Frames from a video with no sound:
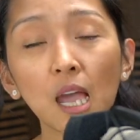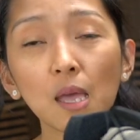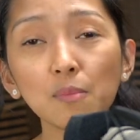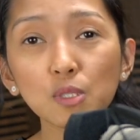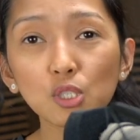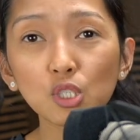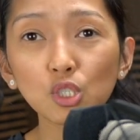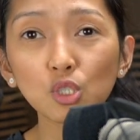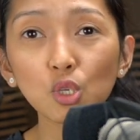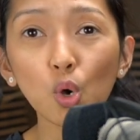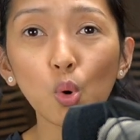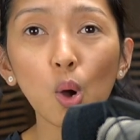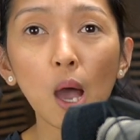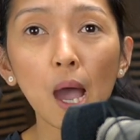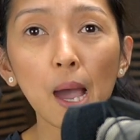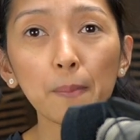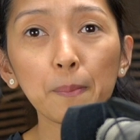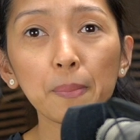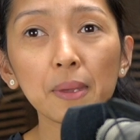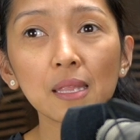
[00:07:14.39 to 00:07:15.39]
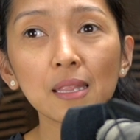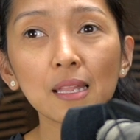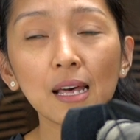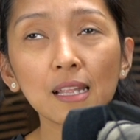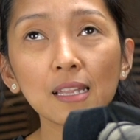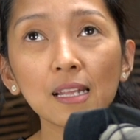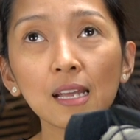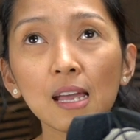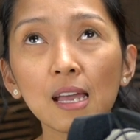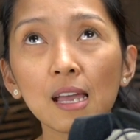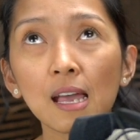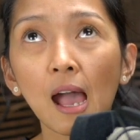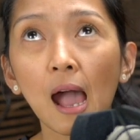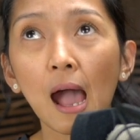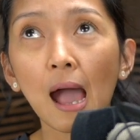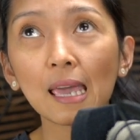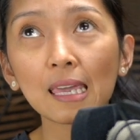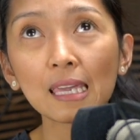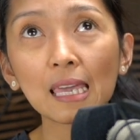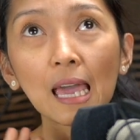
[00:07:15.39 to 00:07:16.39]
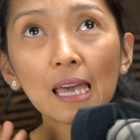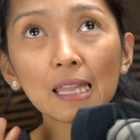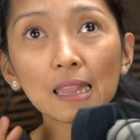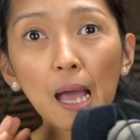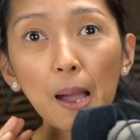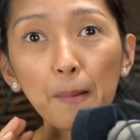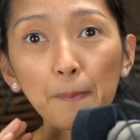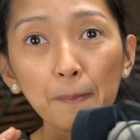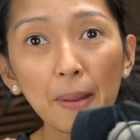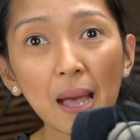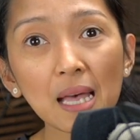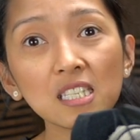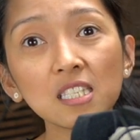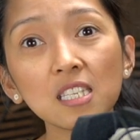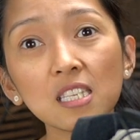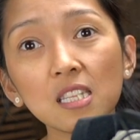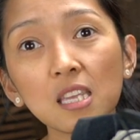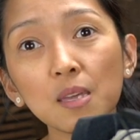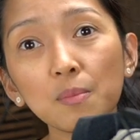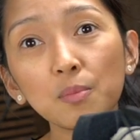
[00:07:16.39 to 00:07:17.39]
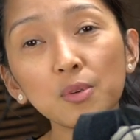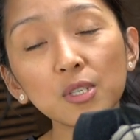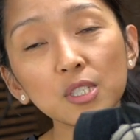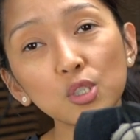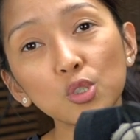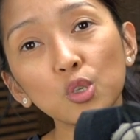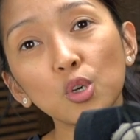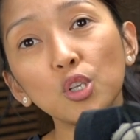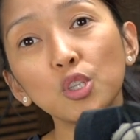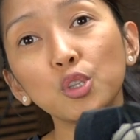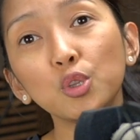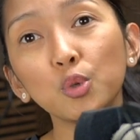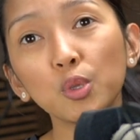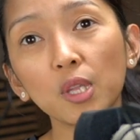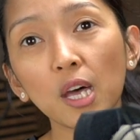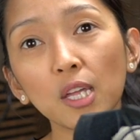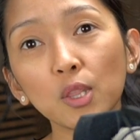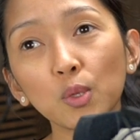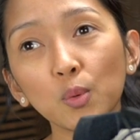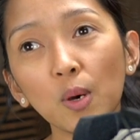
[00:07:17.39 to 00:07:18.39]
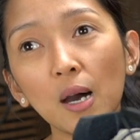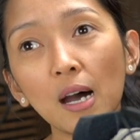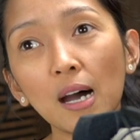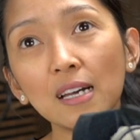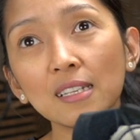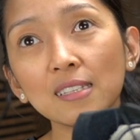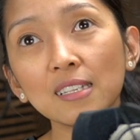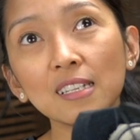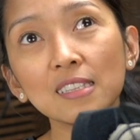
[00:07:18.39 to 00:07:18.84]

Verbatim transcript: I'm so happy that I get a positive result to that one,